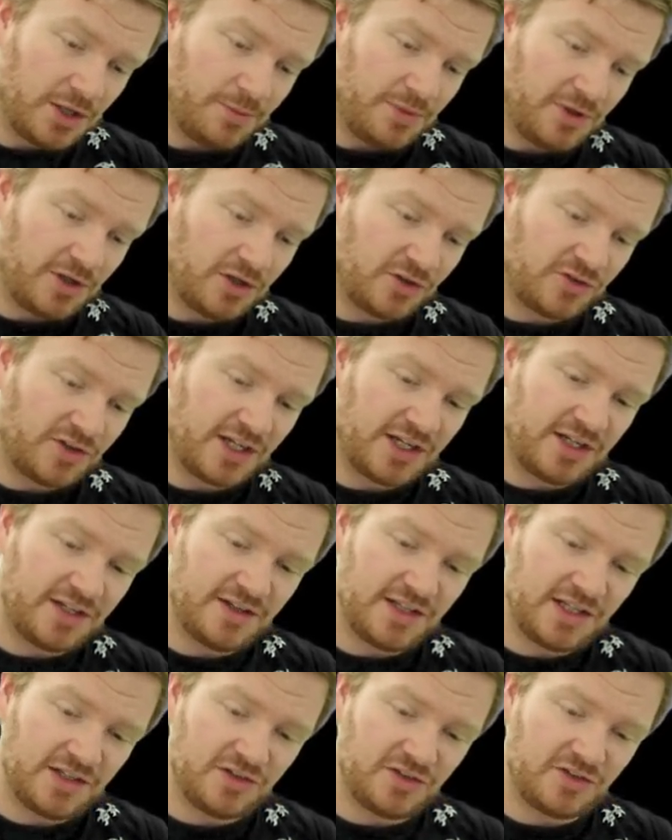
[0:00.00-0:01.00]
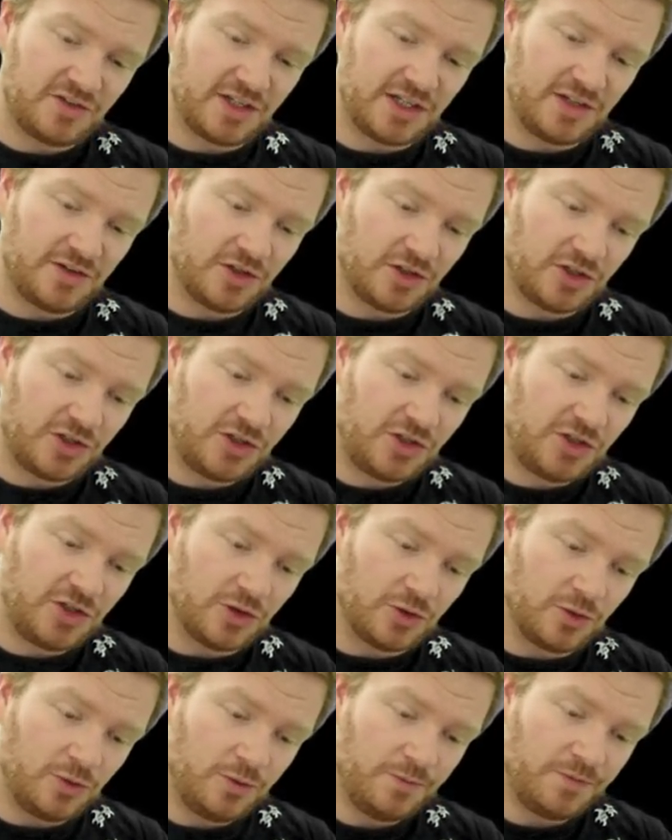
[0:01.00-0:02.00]
because I can then say that
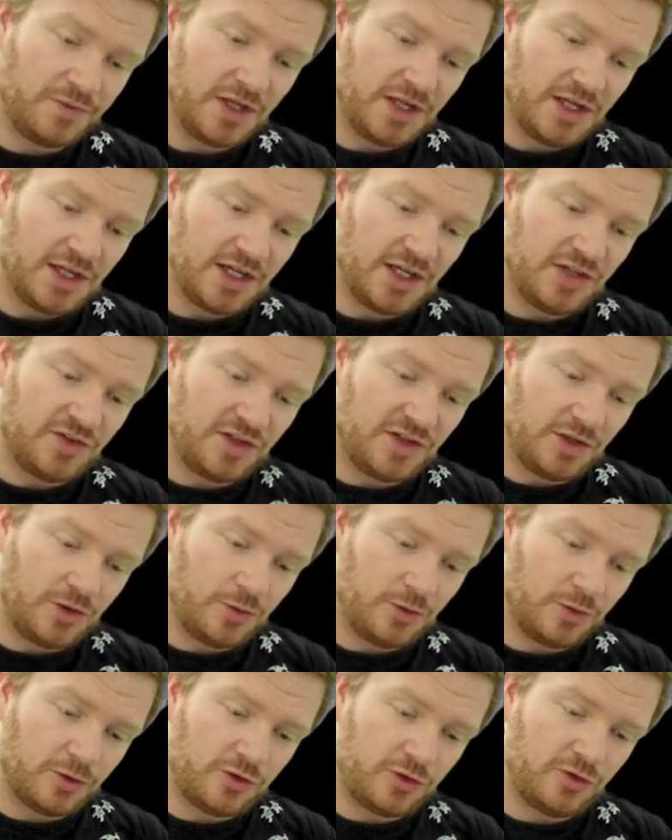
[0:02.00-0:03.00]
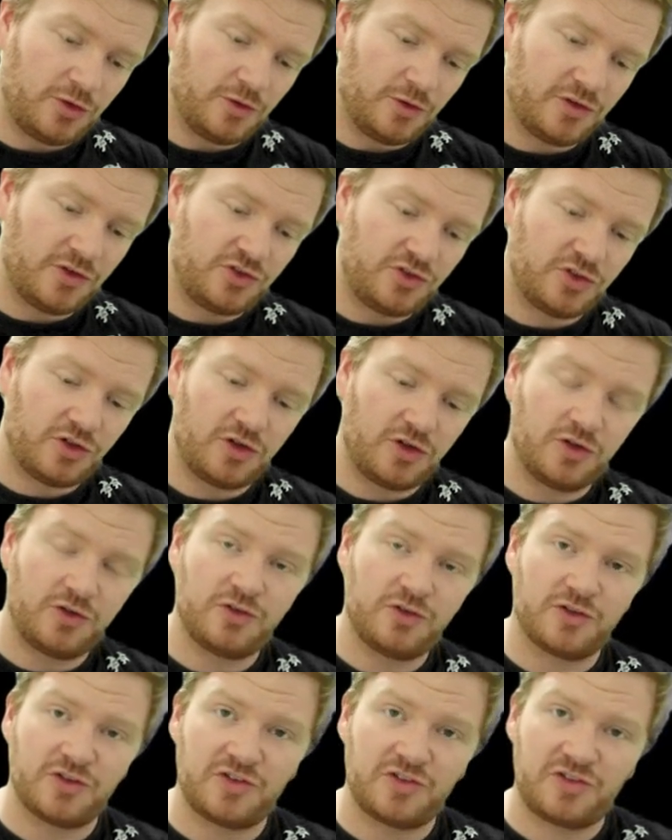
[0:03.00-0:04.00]
Q is equal to the
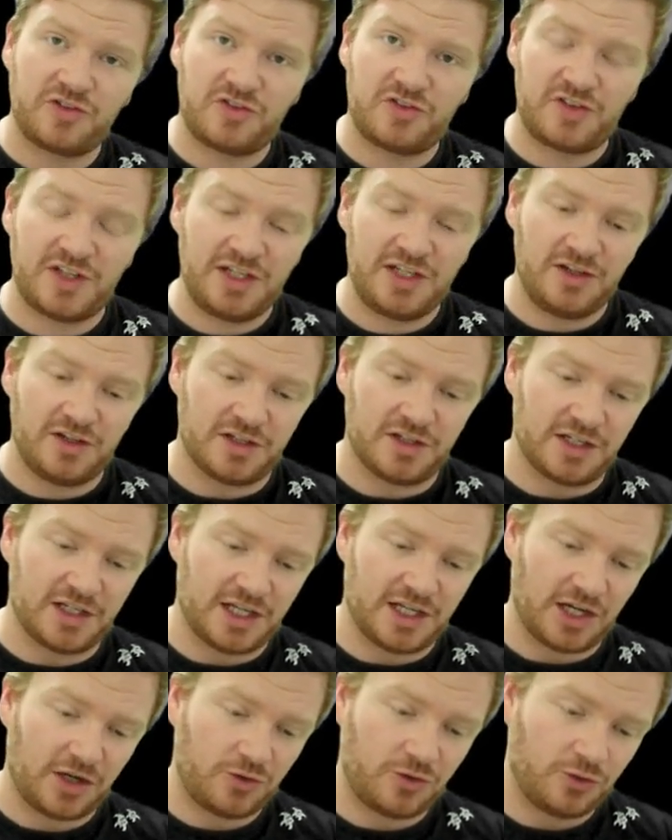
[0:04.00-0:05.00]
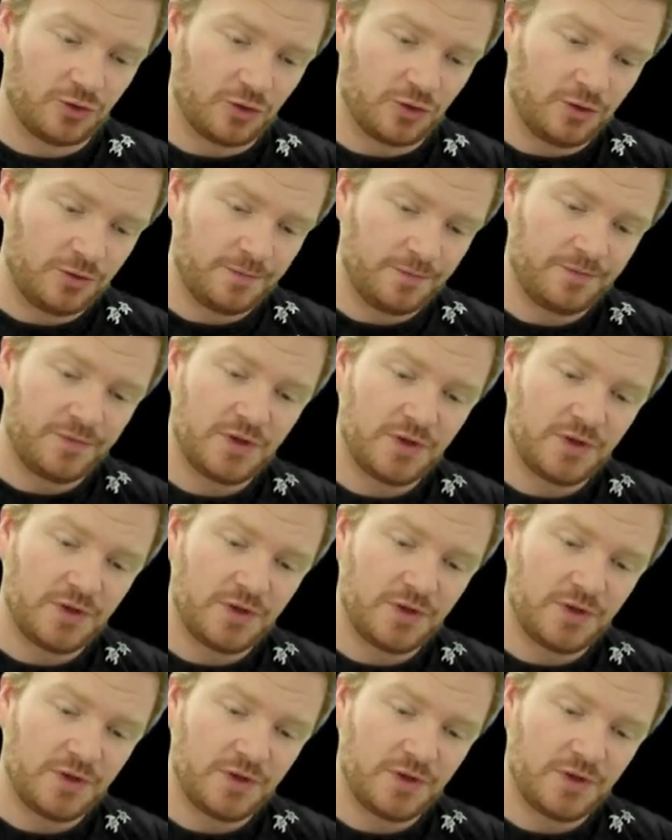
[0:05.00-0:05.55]
charge on a single electron